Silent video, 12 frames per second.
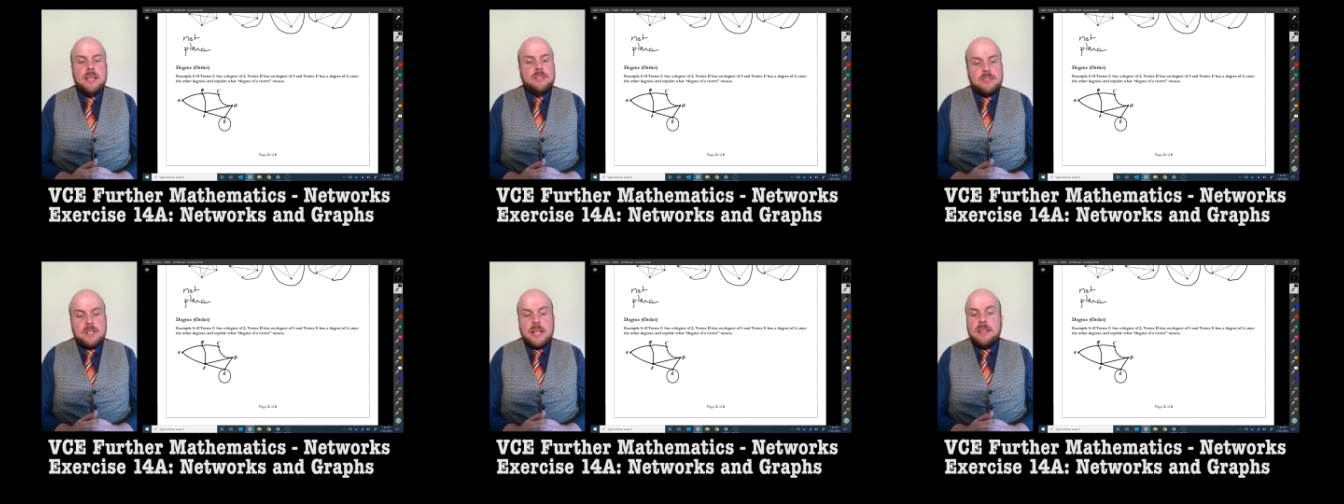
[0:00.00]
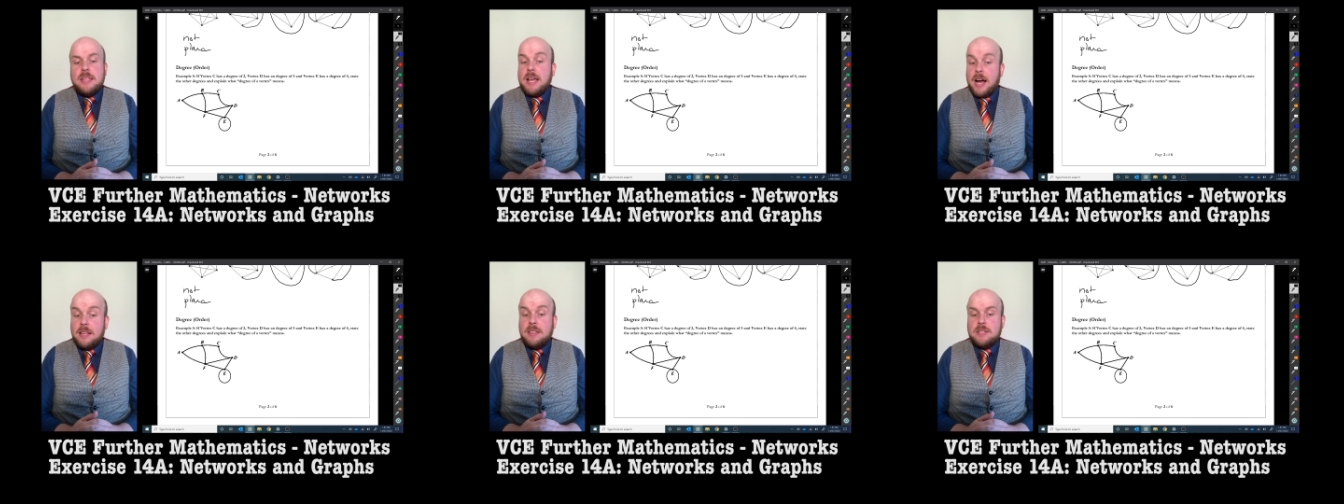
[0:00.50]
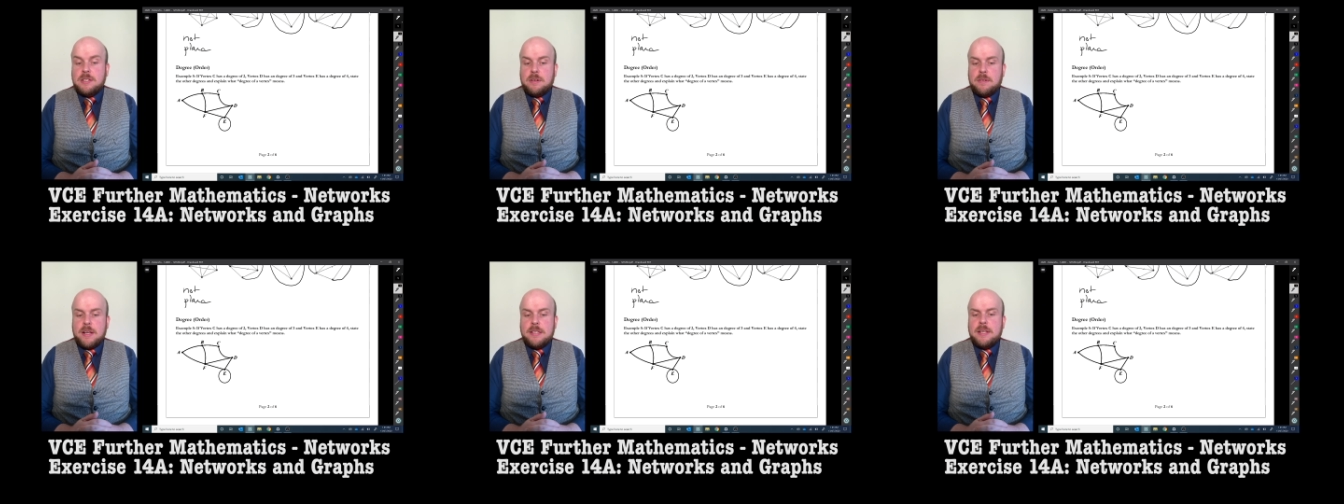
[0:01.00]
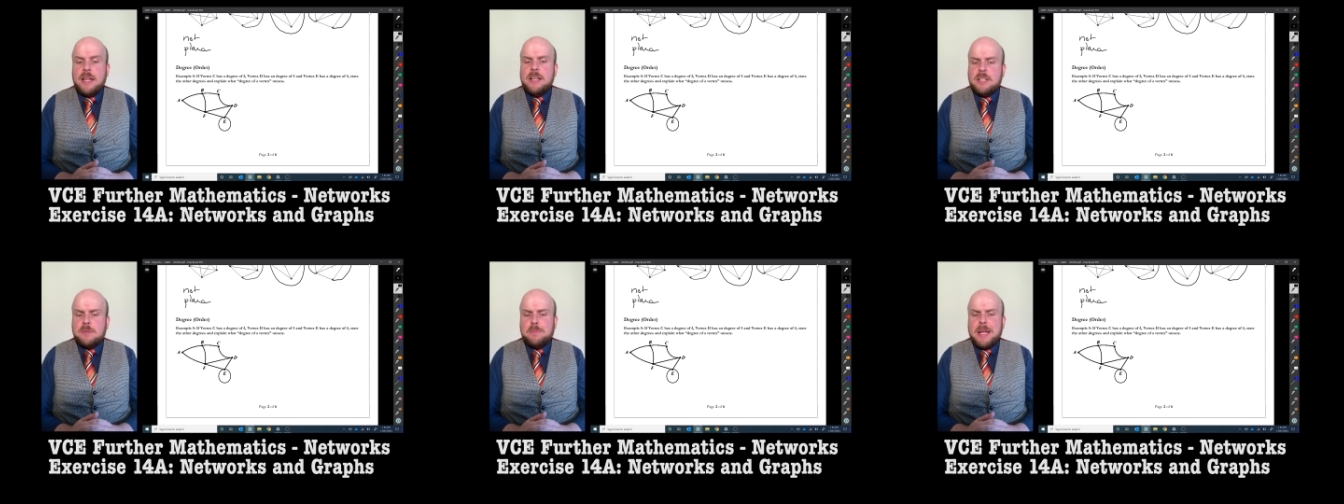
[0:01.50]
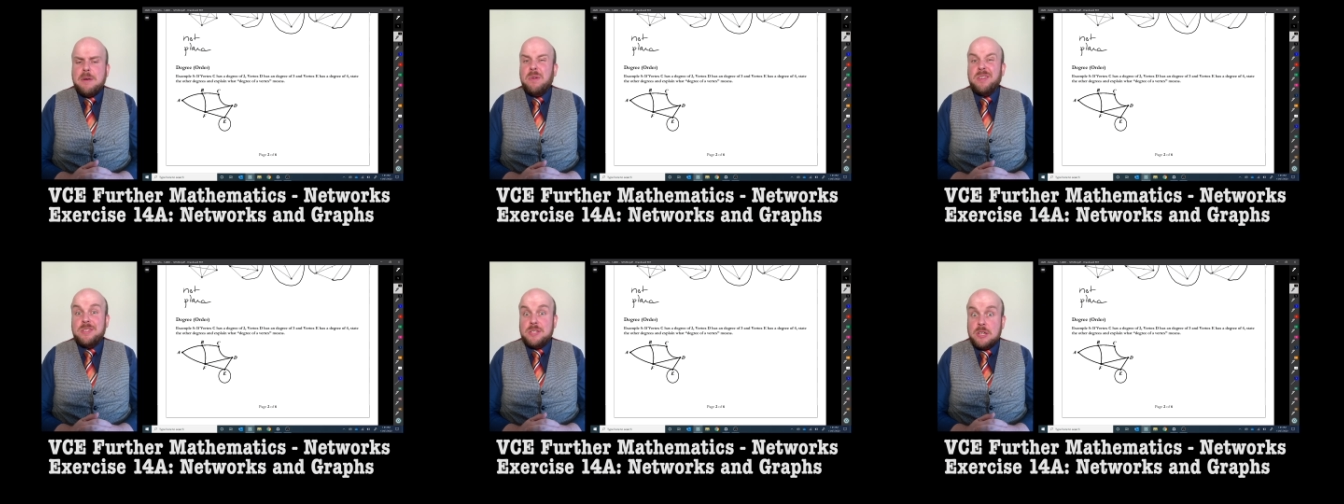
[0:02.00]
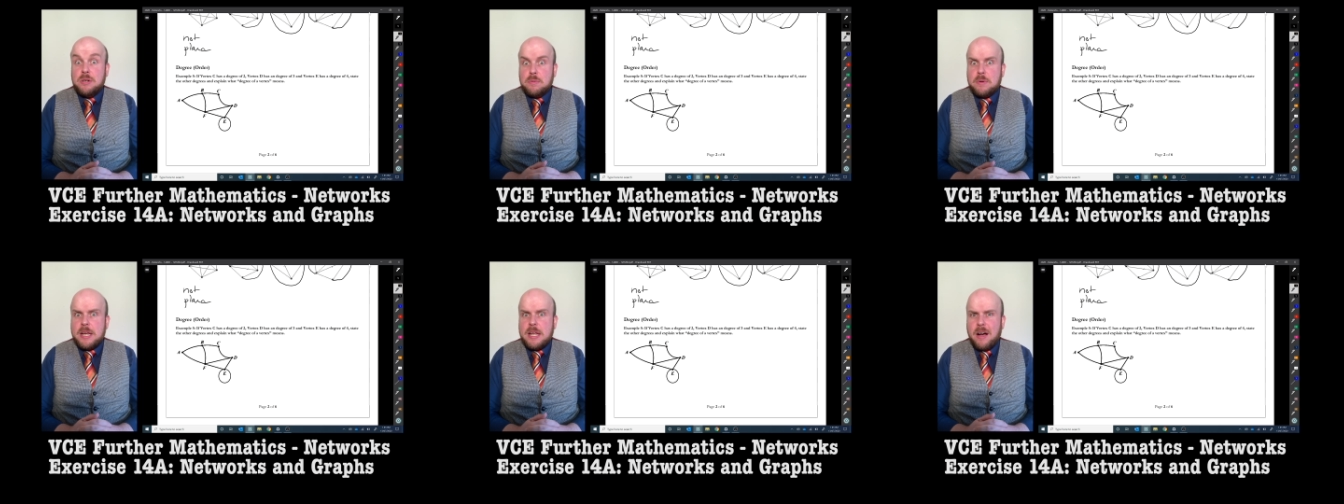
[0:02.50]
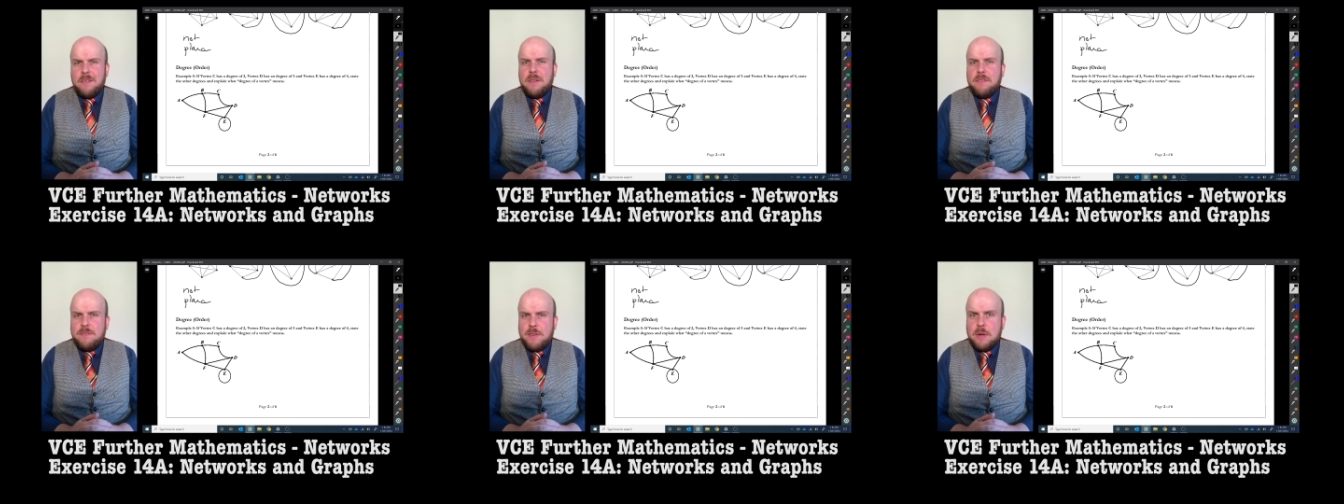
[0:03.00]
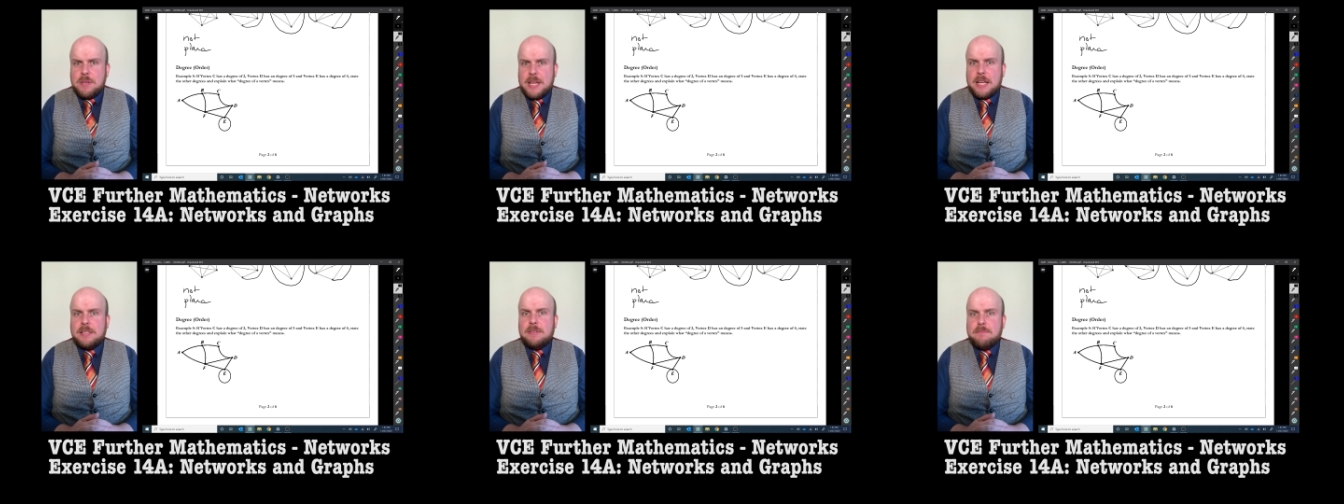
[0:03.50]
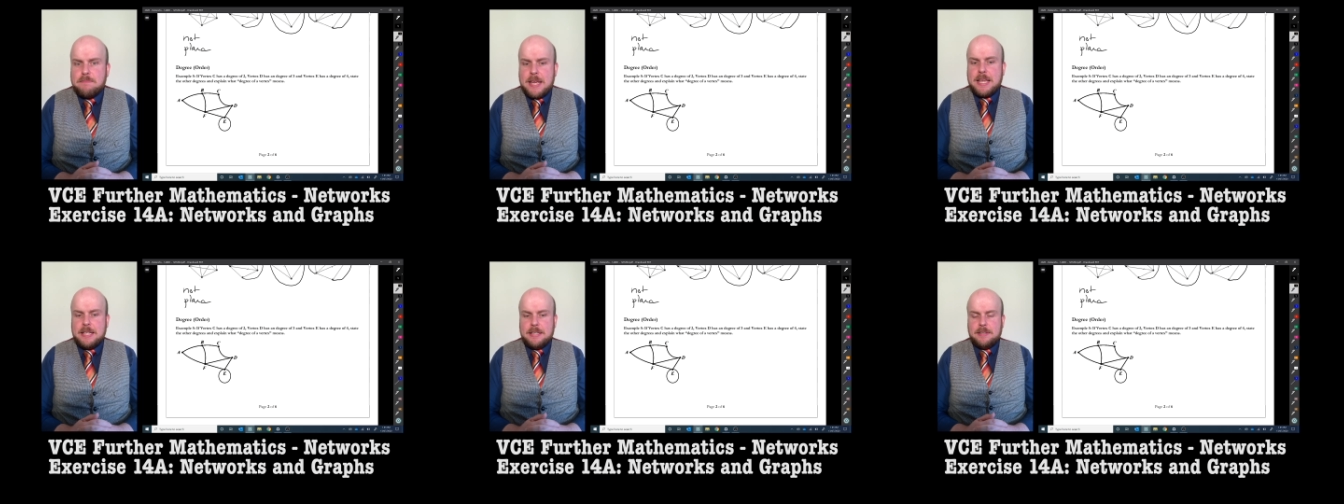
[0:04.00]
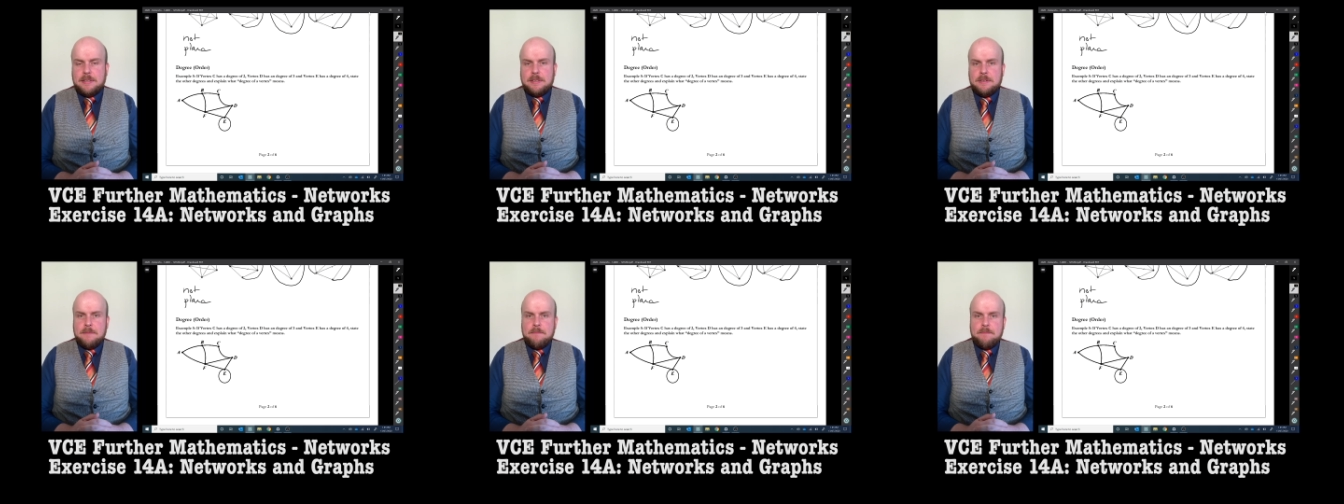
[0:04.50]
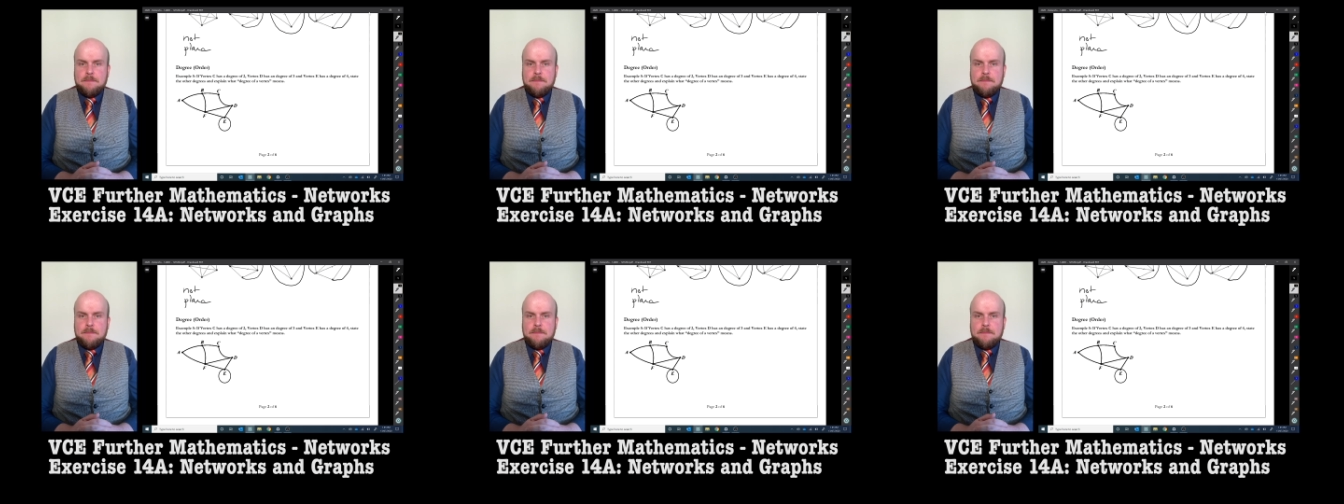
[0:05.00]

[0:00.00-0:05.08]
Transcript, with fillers: state the other degrees and explain what degree of a vertex means.